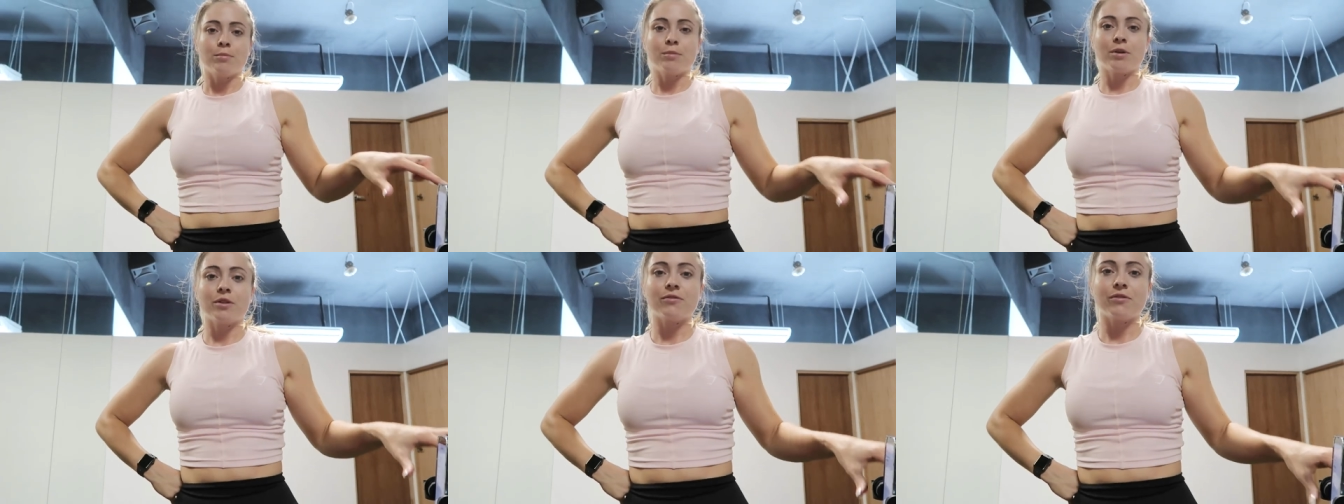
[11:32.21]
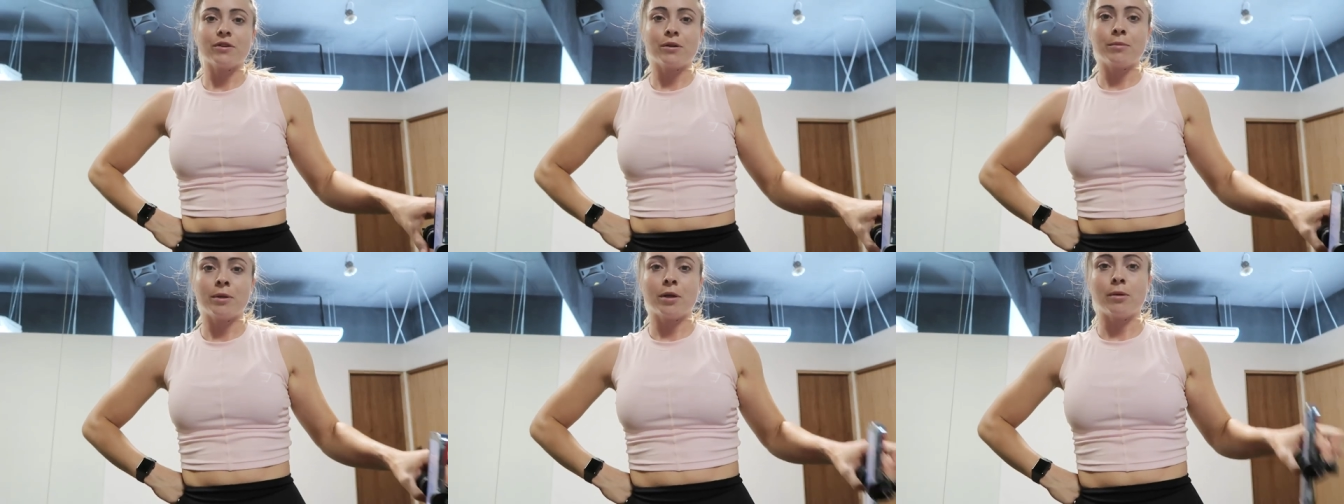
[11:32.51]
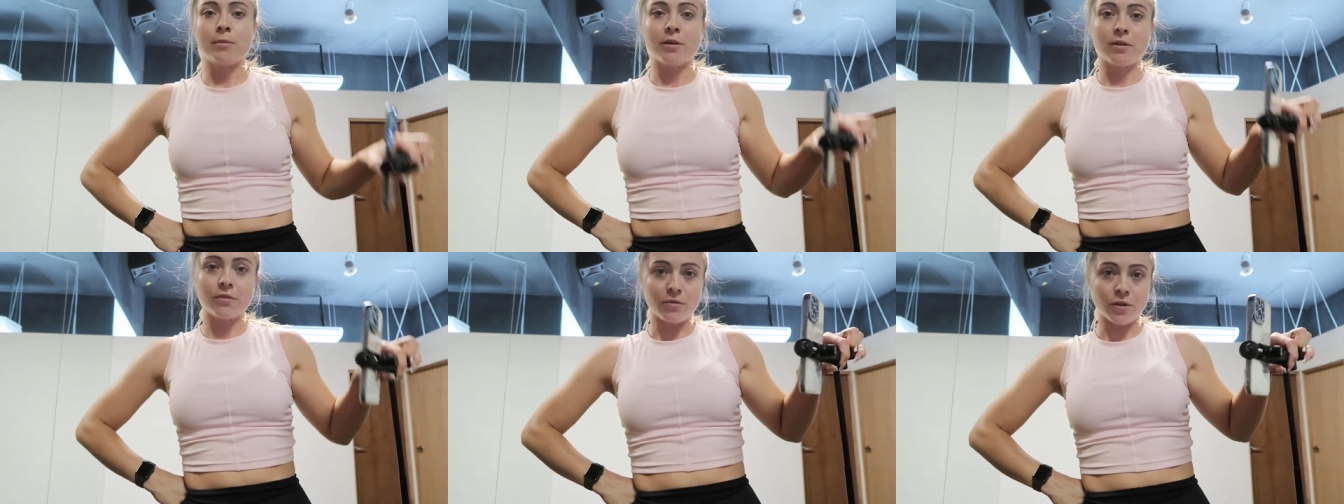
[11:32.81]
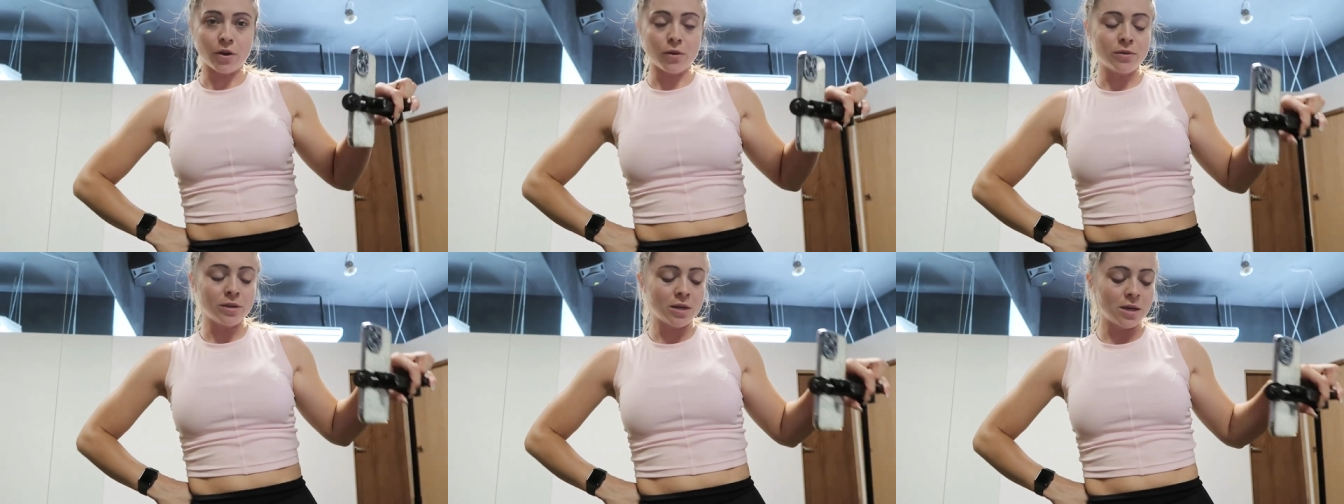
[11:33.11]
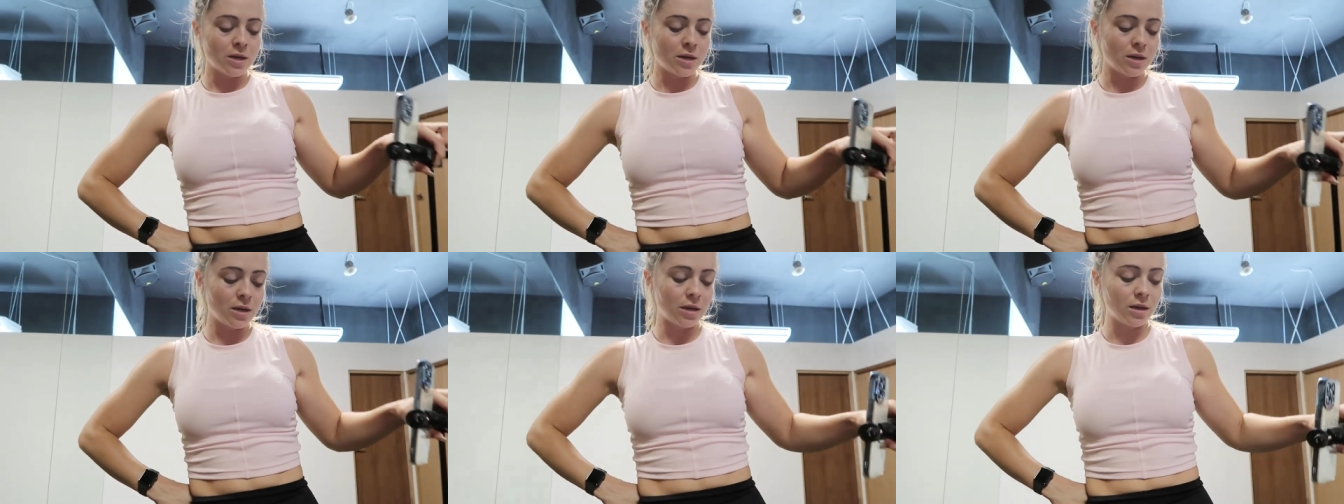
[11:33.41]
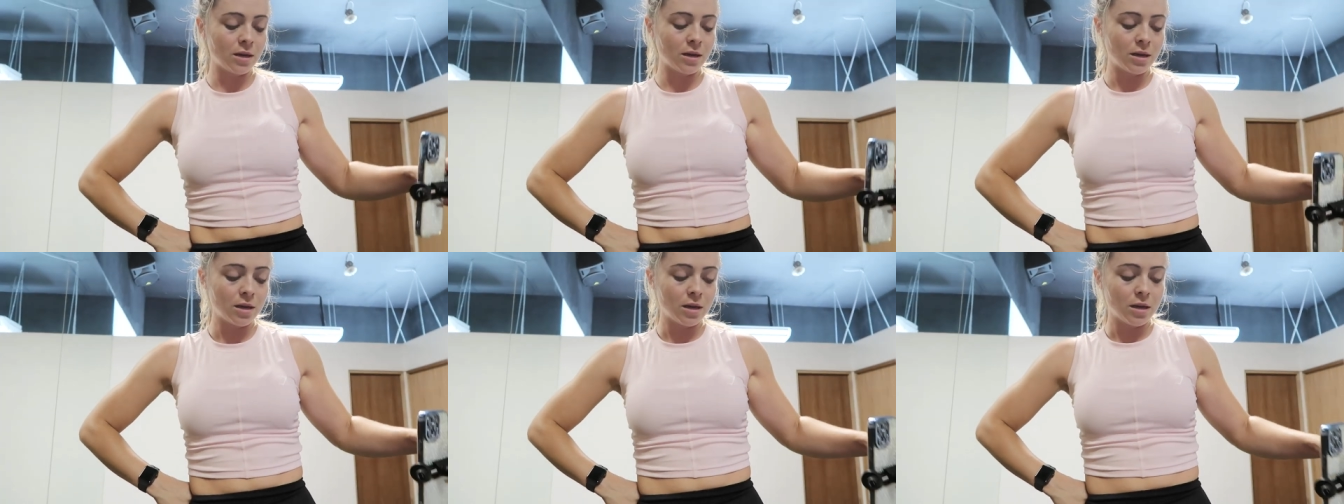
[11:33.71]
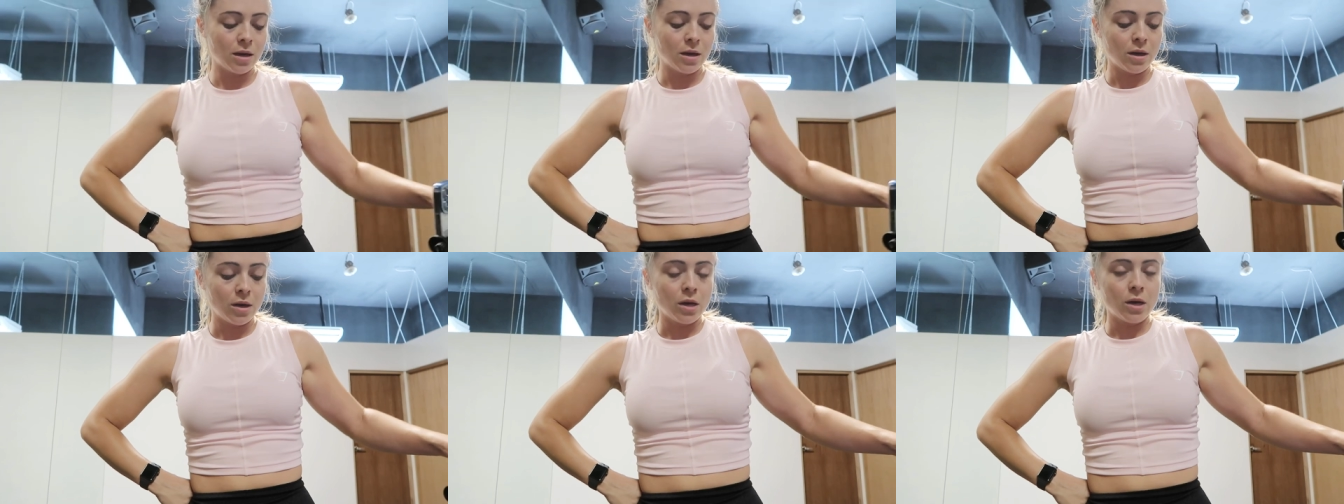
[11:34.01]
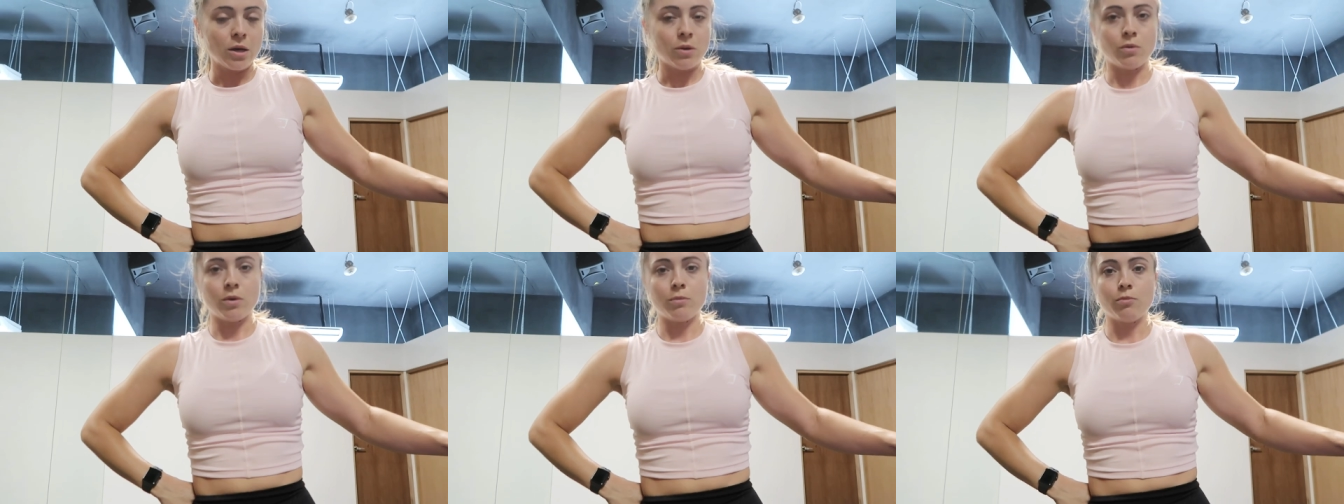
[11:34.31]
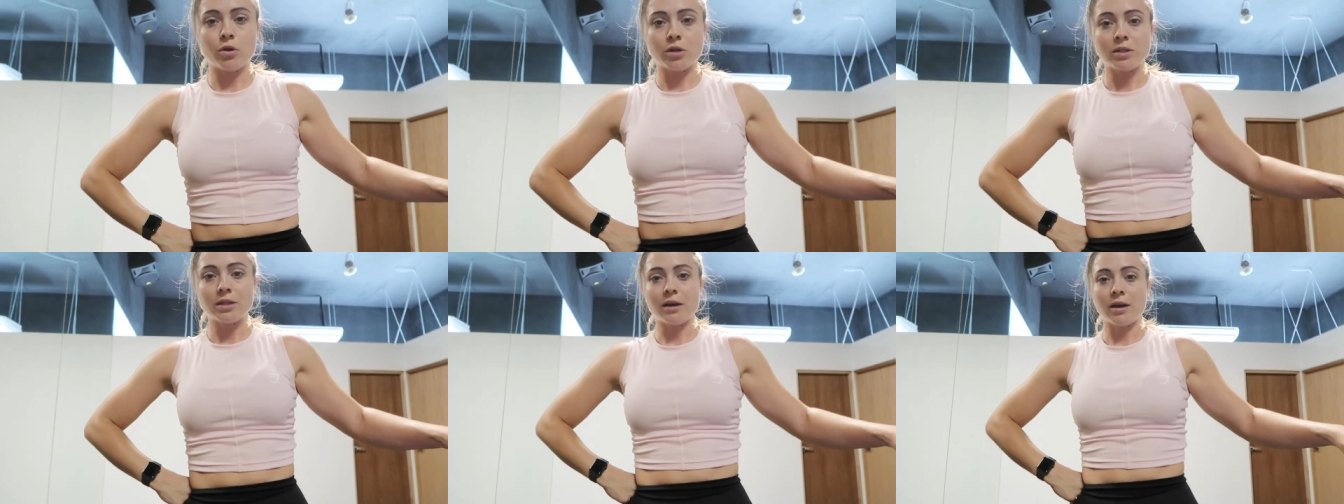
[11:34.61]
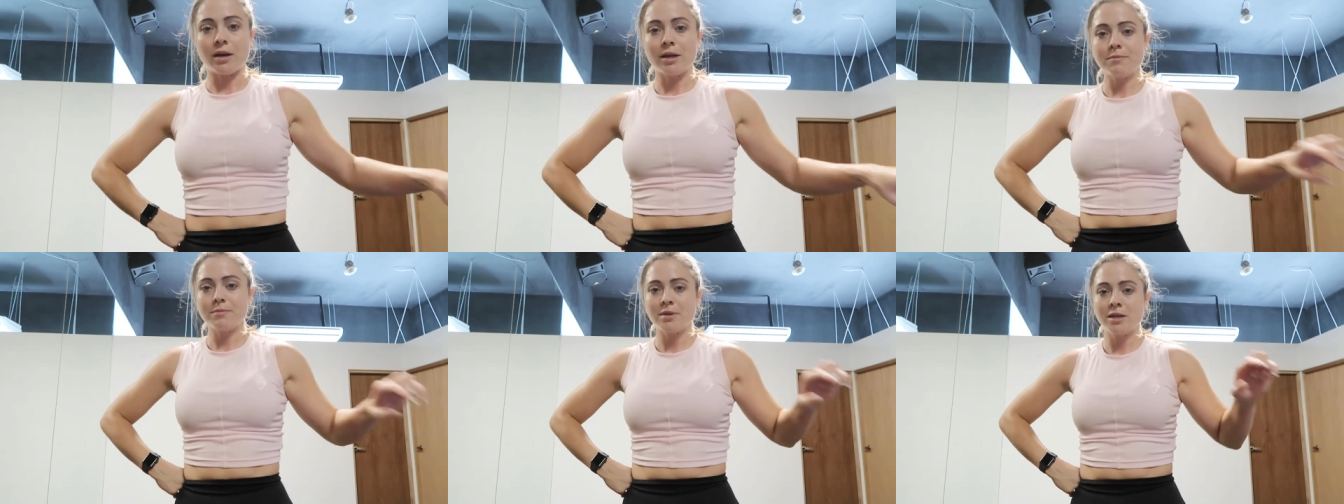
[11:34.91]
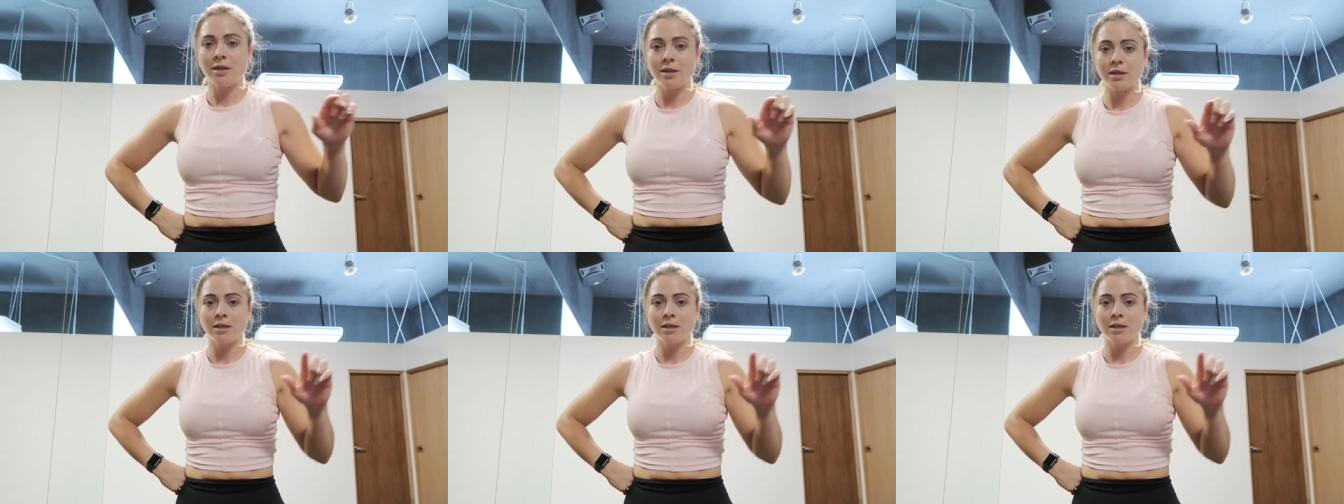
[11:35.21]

I'm gonna film it on my phone one more time